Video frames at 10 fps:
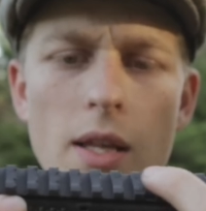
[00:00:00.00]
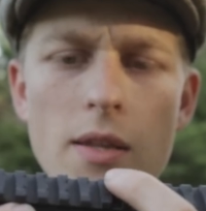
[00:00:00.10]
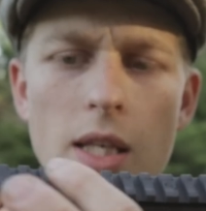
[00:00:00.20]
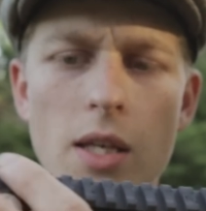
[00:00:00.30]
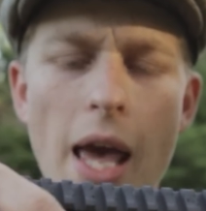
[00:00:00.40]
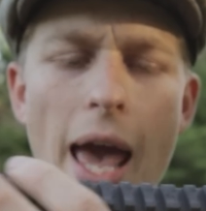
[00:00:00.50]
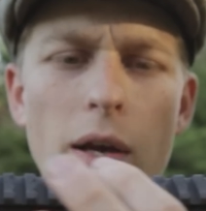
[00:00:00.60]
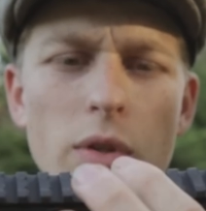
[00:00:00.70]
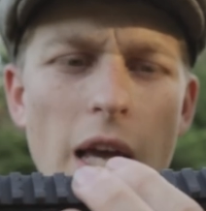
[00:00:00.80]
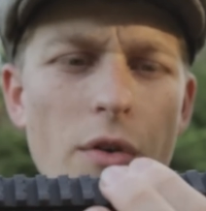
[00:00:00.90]
the
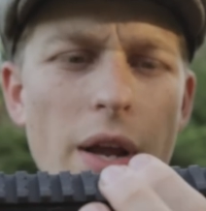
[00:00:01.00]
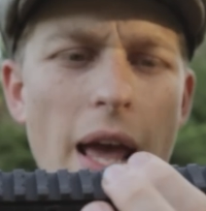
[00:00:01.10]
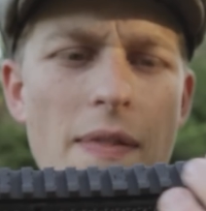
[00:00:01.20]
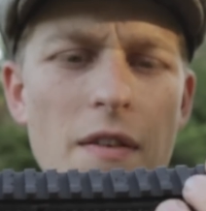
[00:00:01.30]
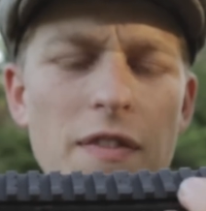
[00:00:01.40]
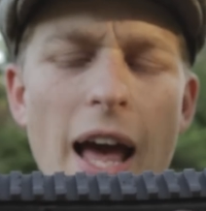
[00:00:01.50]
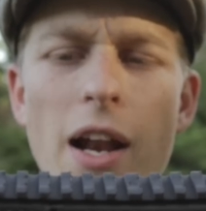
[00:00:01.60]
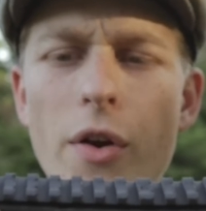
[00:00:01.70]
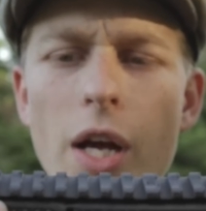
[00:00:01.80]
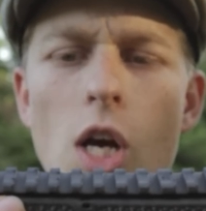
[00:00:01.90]
angled area and the
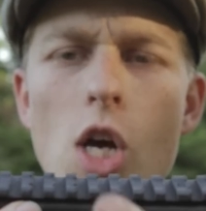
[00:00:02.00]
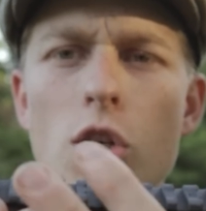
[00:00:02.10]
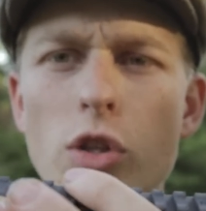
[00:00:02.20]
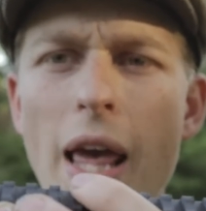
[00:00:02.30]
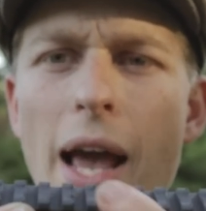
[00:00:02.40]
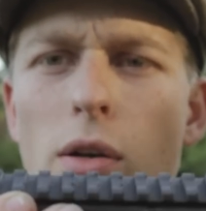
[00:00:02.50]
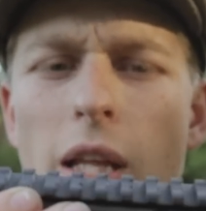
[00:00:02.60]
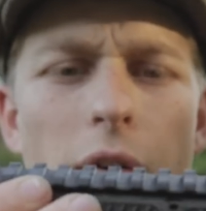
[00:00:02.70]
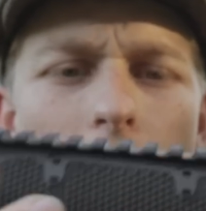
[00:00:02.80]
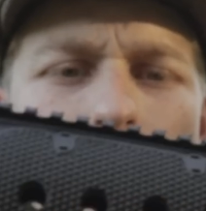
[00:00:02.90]
flat area. So the
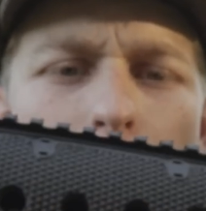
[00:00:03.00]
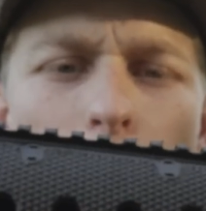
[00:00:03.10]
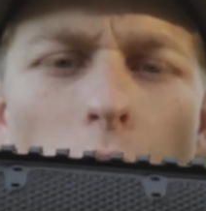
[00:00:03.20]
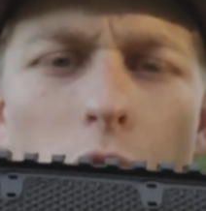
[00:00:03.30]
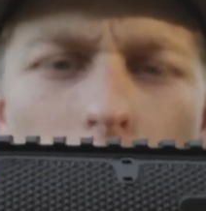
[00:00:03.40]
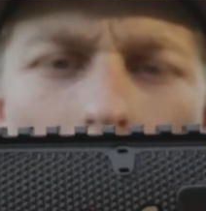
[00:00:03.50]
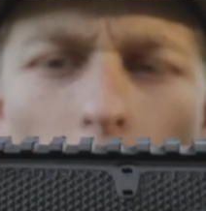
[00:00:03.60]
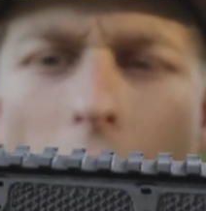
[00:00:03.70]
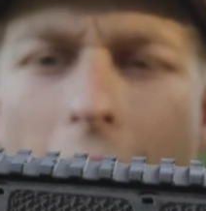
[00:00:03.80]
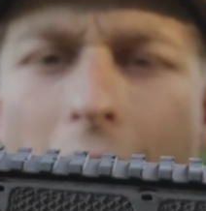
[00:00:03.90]
angled area, people don't
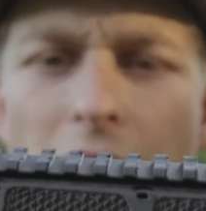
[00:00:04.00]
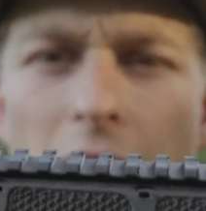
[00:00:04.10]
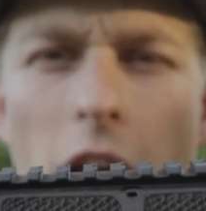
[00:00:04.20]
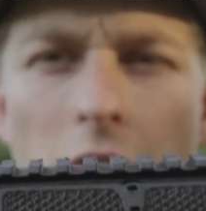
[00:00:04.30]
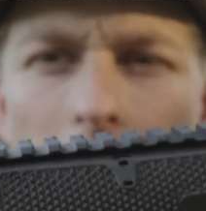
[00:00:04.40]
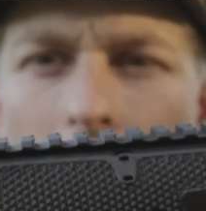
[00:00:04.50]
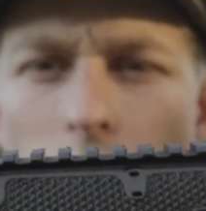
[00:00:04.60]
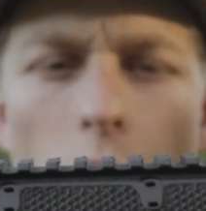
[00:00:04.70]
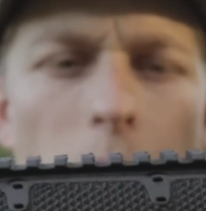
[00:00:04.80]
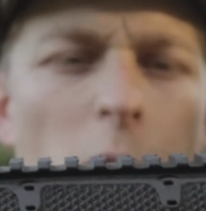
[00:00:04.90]
understand why I have that there. I think it
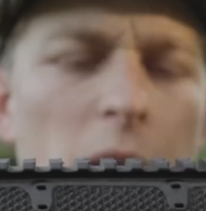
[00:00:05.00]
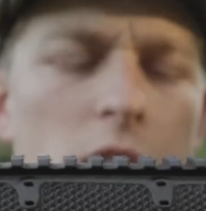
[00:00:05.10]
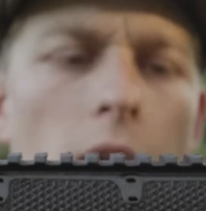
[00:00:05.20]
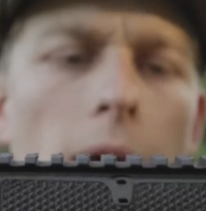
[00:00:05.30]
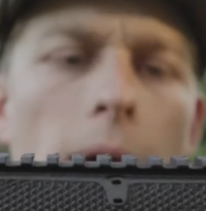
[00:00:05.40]
has no purpose.